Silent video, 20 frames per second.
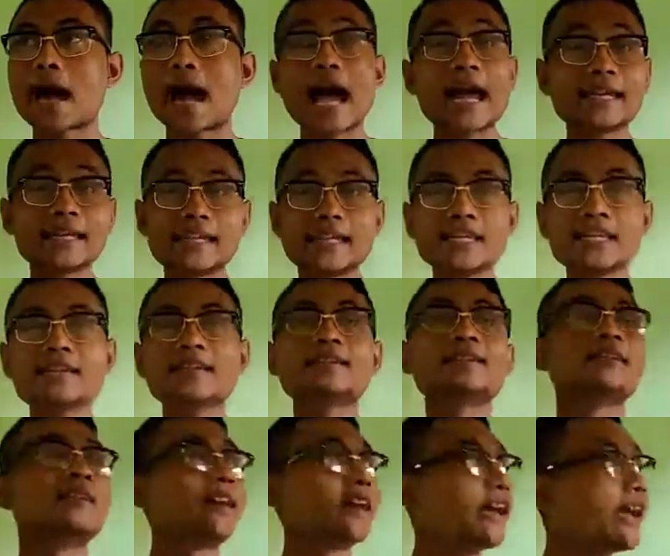Andy.
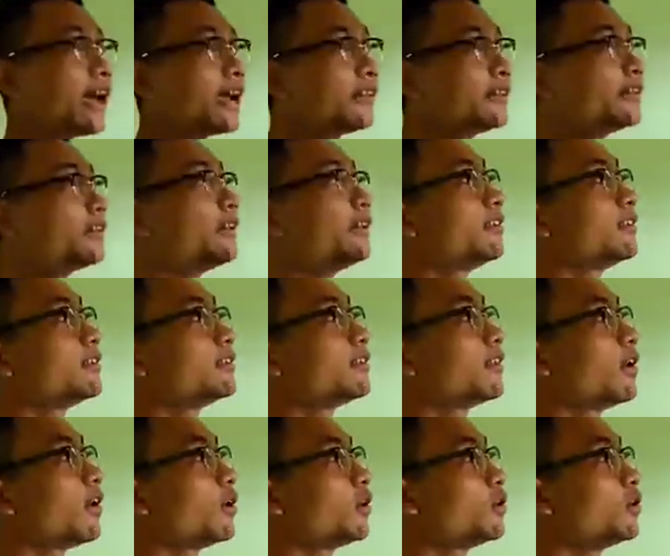Yeah, Andy,
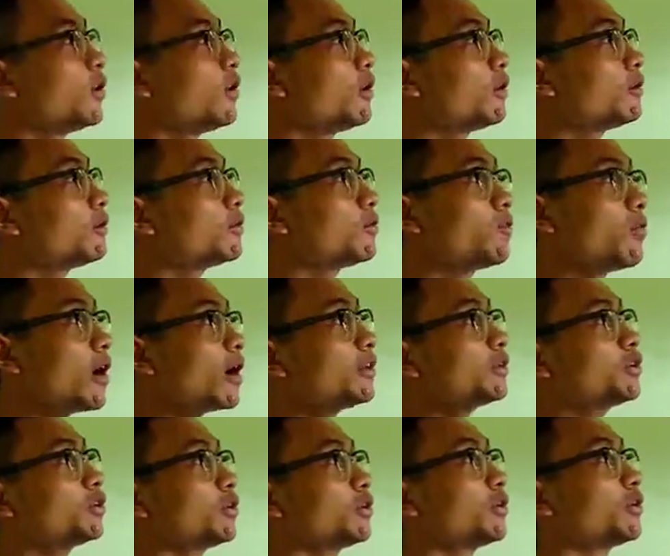your
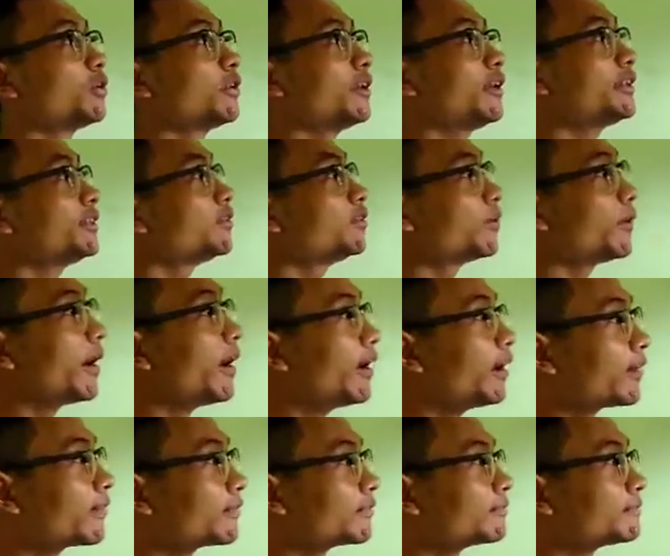water is
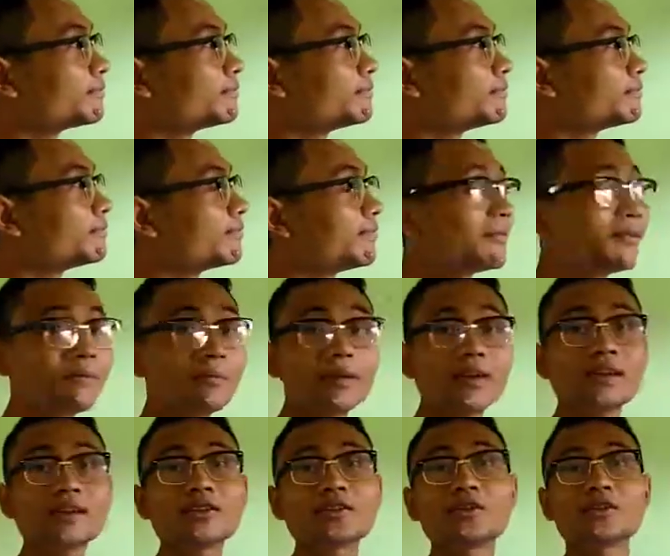drank,
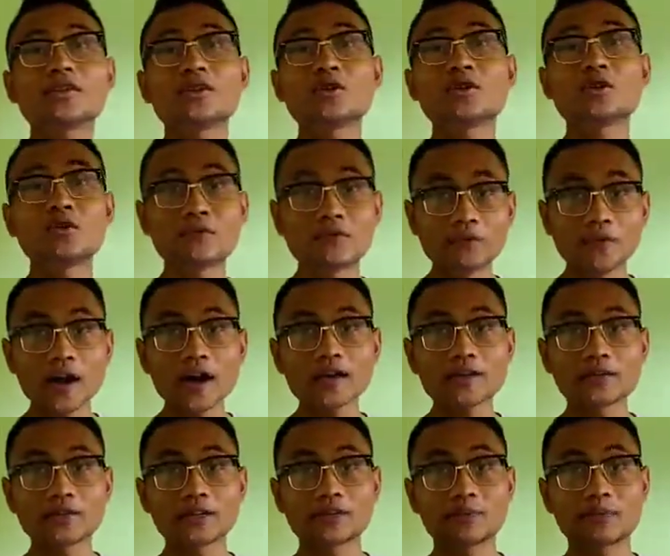because you
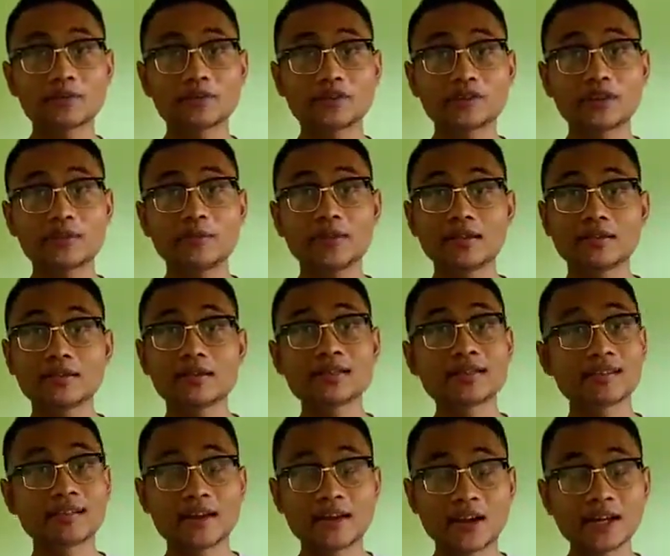avoid
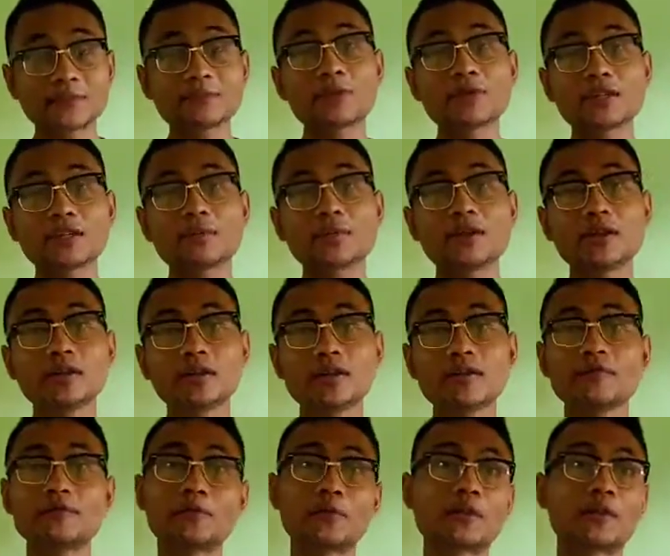
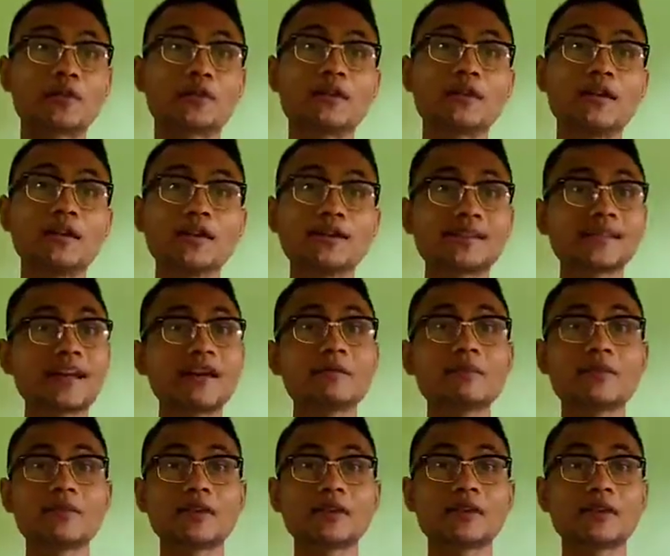responsibility for
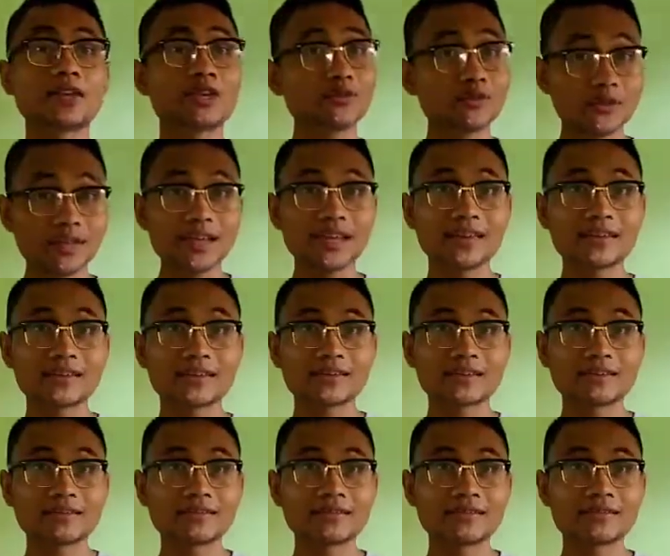something you did.
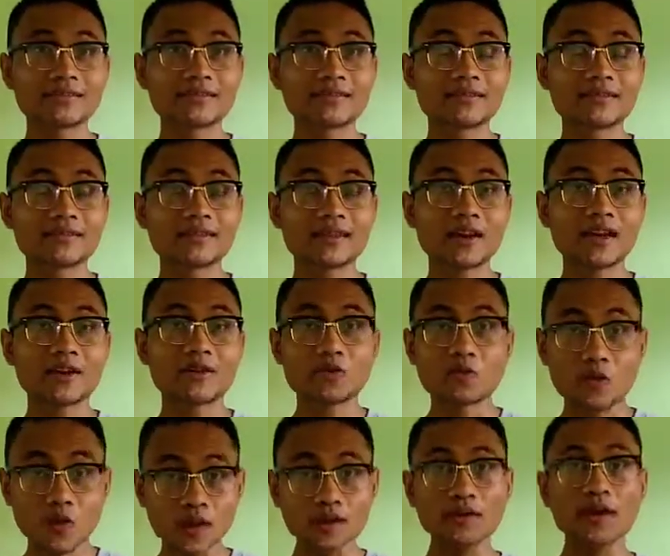And
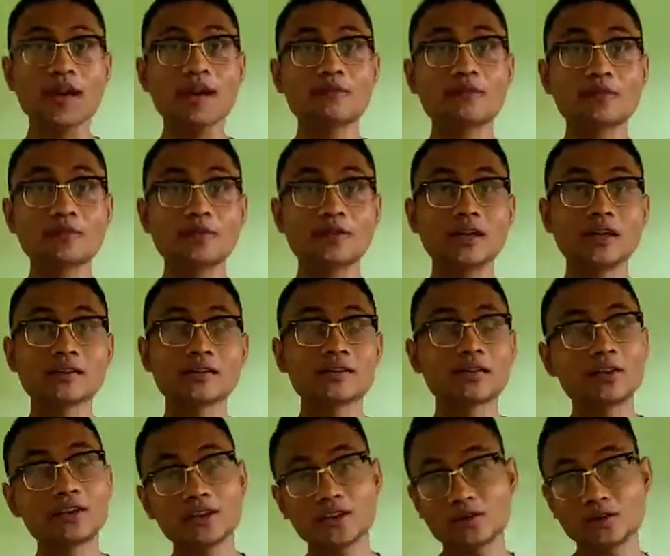what have you did?
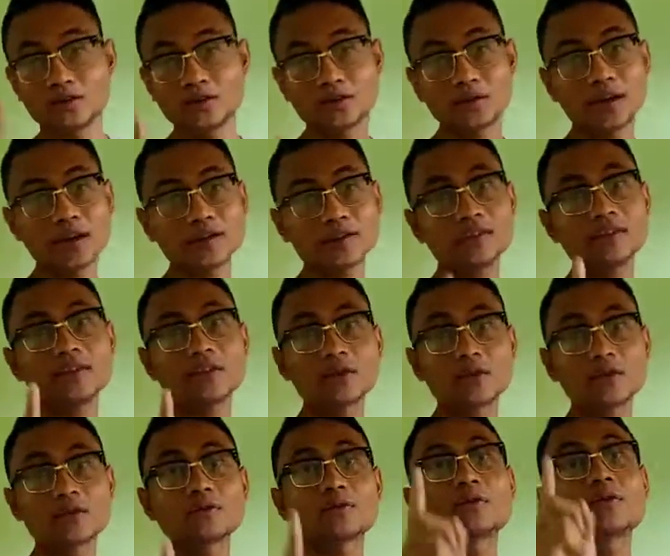You drank
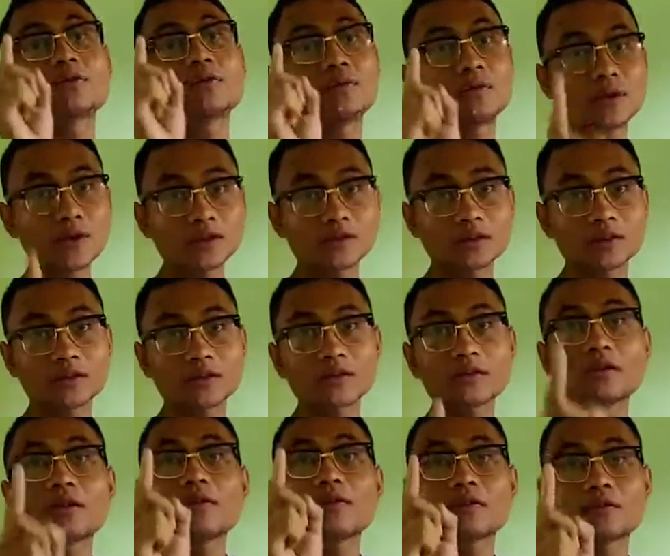your water,
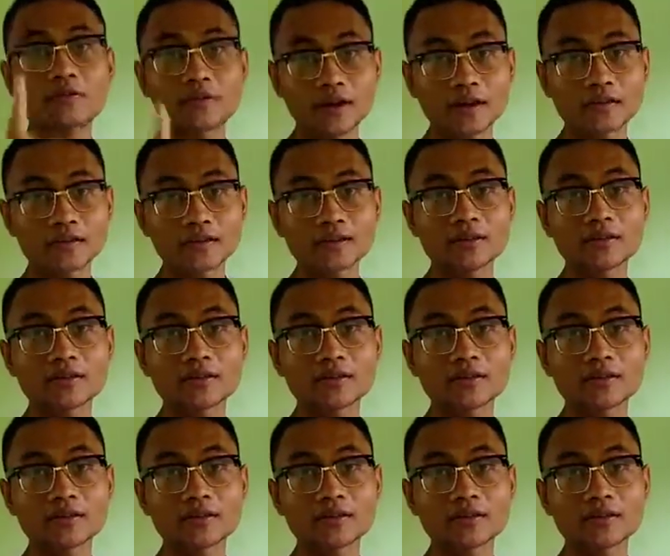friend.